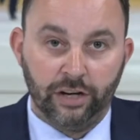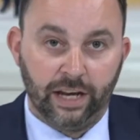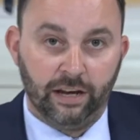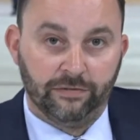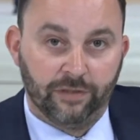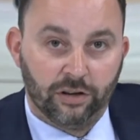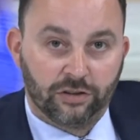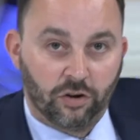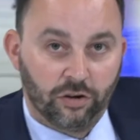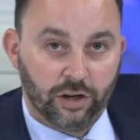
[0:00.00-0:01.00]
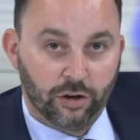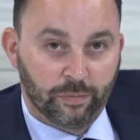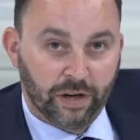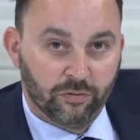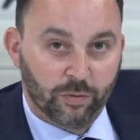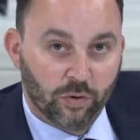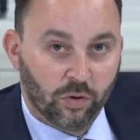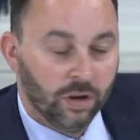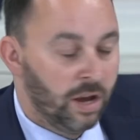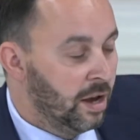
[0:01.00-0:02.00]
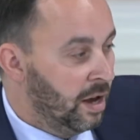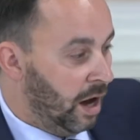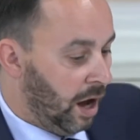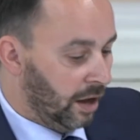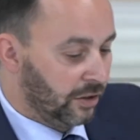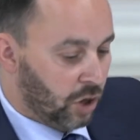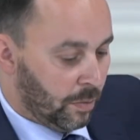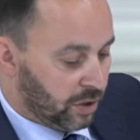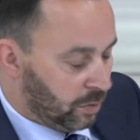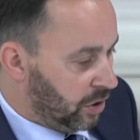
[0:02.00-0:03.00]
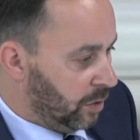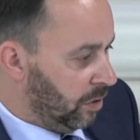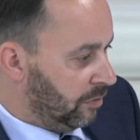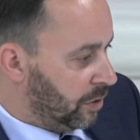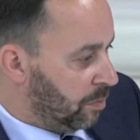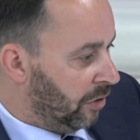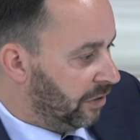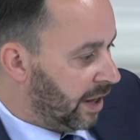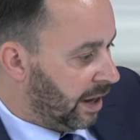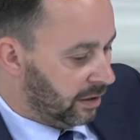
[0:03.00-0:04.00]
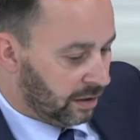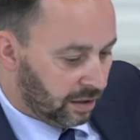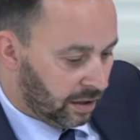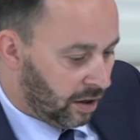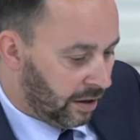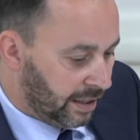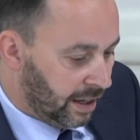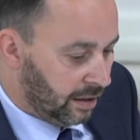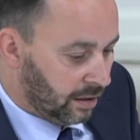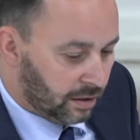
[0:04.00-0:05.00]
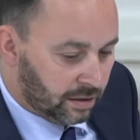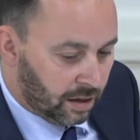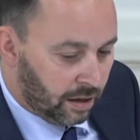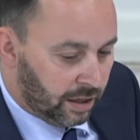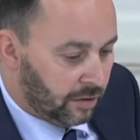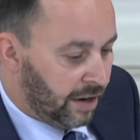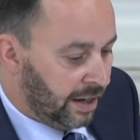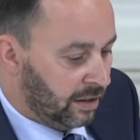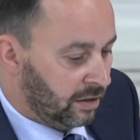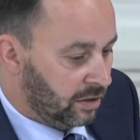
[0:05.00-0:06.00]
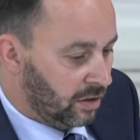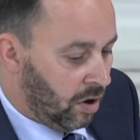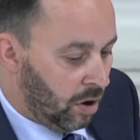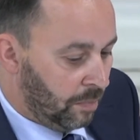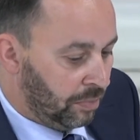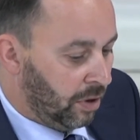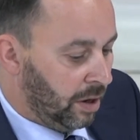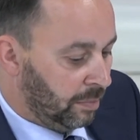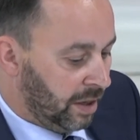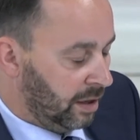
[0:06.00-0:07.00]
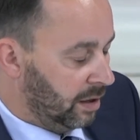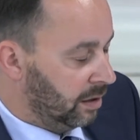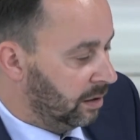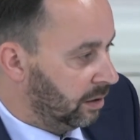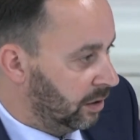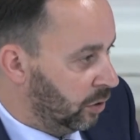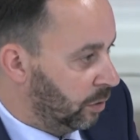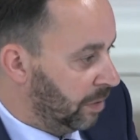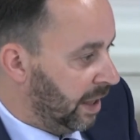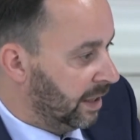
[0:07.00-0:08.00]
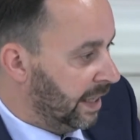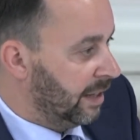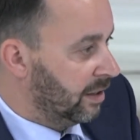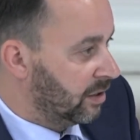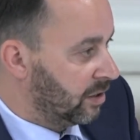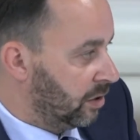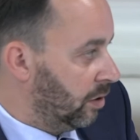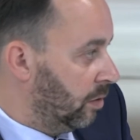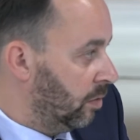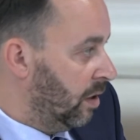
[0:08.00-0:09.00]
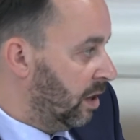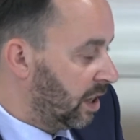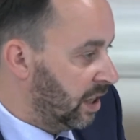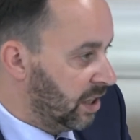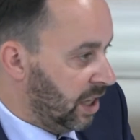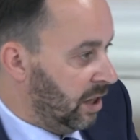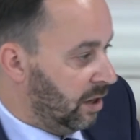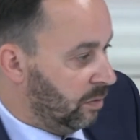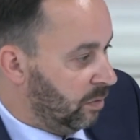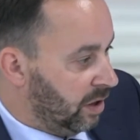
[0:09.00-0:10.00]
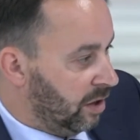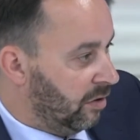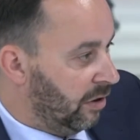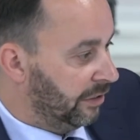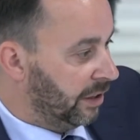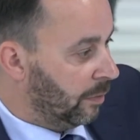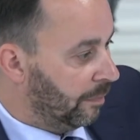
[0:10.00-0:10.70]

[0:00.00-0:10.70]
it here first on the European report. Tomas, would you want to respond to that? The idea that the Iranians are bribing European leaders to continue with the Iran deal?